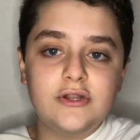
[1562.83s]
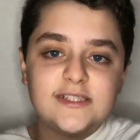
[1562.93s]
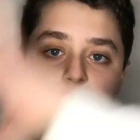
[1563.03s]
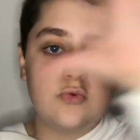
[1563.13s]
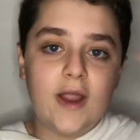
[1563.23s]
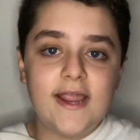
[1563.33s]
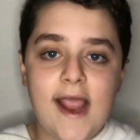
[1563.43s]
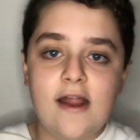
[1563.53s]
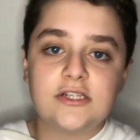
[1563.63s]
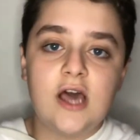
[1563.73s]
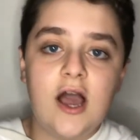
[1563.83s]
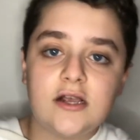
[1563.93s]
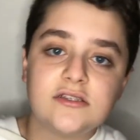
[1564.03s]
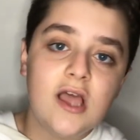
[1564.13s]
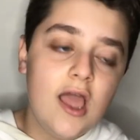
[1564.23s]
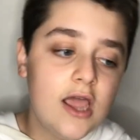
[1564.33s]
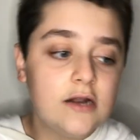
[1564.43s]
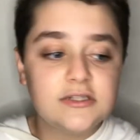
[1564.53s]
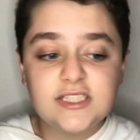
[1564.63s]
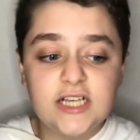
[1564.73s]
some great character arcs, and
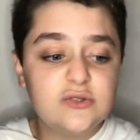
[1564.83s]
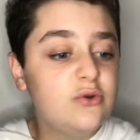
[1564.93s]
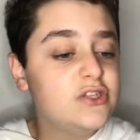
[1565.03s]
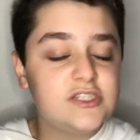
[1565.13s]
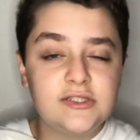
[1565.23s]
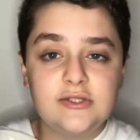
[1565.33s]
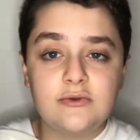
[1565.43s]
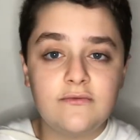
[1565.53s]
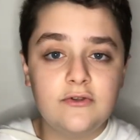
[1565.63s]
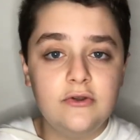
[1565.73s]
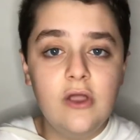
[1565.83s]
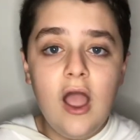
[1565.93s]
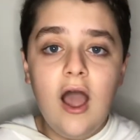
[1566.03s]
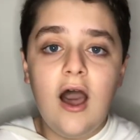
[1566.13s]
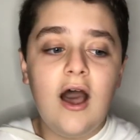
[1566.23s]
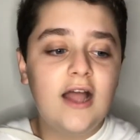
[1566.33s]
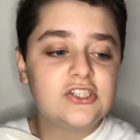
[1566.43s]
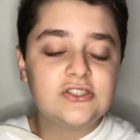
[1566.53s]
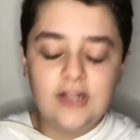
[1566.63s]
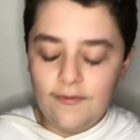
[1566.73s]
I'll discuss all this in this review. Uh, I
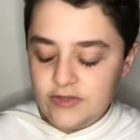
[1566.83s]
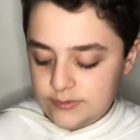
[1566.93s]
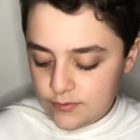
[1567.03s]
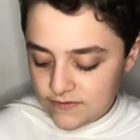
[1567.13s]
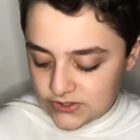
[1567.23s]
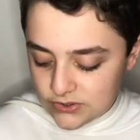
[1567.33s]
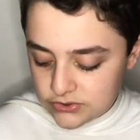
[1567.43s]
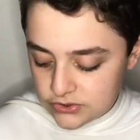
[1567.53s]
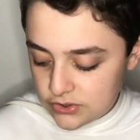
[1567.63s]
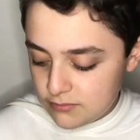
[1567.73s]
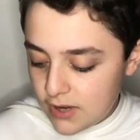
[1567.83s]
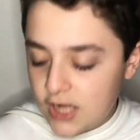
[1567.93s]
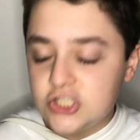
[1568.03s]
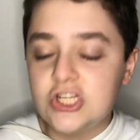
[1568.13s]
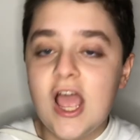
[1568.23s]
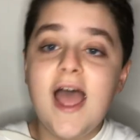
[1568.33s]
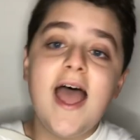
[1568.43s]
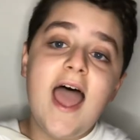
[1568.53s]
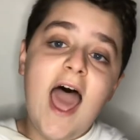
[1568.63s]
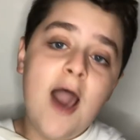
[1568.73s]
just love this movie so, so, so much.
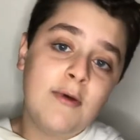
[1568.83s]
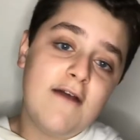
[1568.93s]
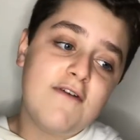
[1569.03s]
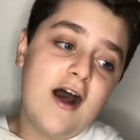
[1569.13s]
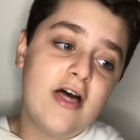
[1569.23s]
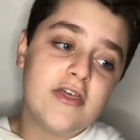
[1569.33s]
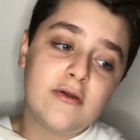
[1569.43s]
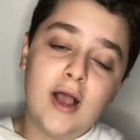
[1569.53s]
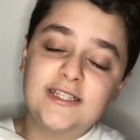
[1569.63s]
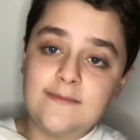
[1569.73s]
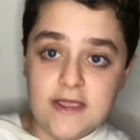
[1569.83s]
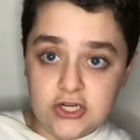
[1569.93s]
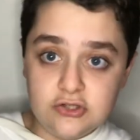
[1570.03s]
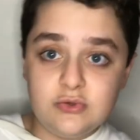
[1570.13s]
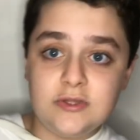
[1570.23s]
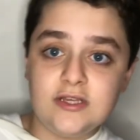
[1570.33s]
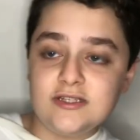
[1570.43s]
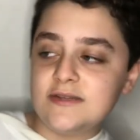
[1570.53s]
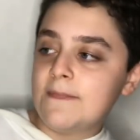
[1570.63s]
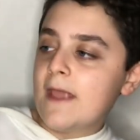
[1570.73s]
However, there are some issues with
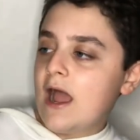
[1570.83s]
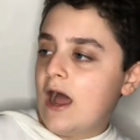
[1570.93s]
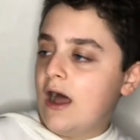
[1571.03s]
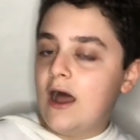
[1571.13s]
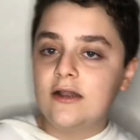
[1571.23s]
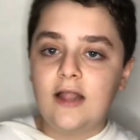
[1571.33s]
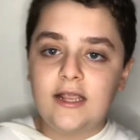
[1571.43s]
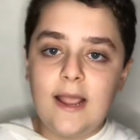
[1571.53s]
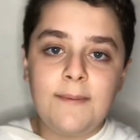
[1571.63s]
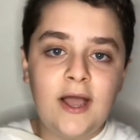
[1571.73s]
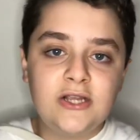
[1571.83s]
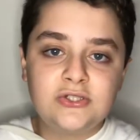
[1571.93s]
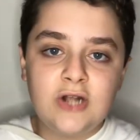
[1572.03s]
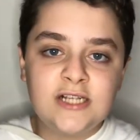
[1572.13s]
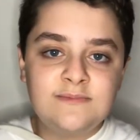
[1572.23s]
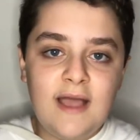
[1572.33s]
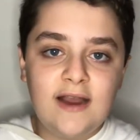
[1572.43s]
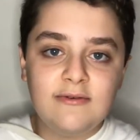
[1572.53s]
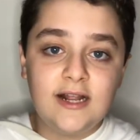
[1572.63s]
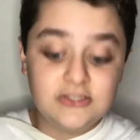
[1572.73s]
it. Uh, unlike Empire Strikes
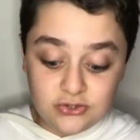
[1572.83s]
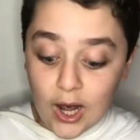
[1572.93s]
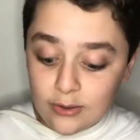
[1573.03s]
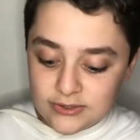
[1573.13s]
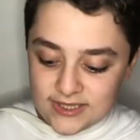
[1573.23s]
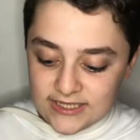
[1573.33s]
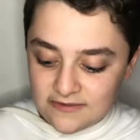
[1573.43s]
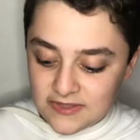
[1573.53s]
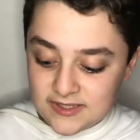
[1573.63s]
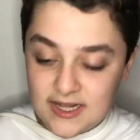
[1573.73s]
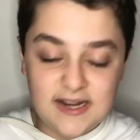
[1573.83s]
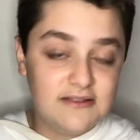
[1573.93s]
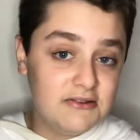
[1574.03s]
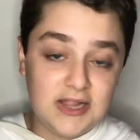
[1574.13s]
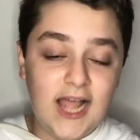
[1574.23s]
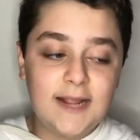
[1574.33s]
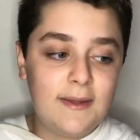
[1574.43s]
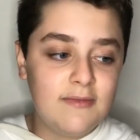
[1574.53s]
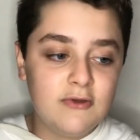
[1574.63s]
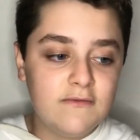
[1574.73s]
Back, when I struggled to think of things that I didn't really like about
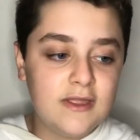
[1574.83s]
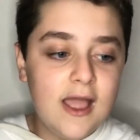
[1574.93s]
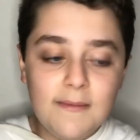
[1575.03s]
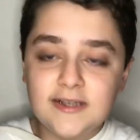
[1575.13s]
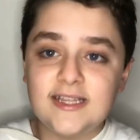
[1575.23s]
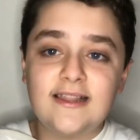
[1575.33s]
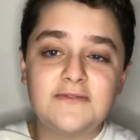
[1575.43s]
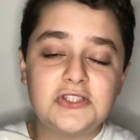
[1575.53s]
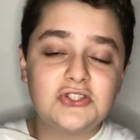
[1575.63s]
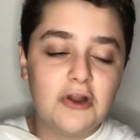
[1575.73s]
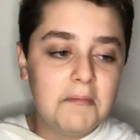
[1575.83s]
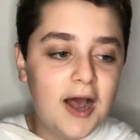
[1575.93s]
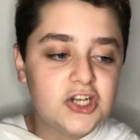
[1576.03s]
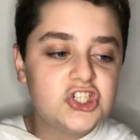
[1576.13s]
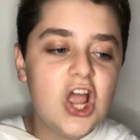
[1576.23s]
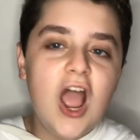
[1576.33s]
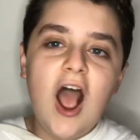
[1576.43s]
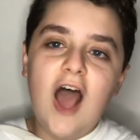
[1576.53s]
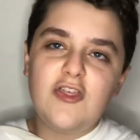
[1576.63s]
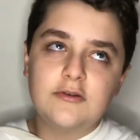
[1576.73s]
the movie because I loved it so much,
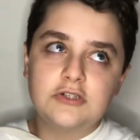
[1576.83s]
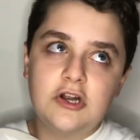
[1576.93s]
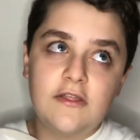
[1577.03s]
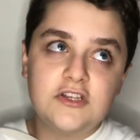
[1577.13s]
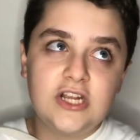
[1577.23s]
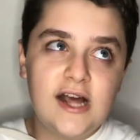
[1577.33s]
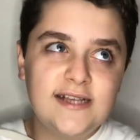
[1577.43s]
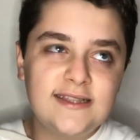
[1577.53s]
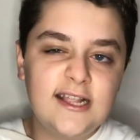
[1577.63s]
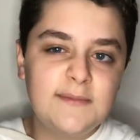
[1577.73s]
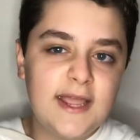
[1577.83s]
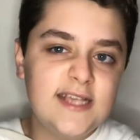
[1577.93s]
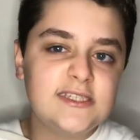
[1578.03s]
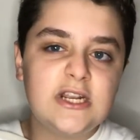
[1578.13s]
I think Return of the Jedi is a little bit easier to